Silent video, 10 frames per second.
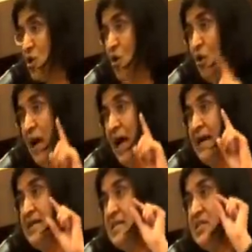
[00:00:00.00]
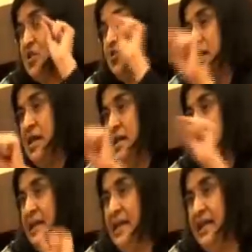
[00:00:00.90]
So I disagree
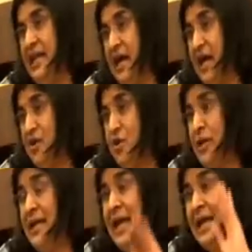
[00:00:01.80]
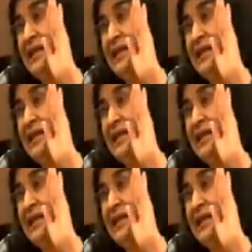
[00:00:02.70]
that they can't do it.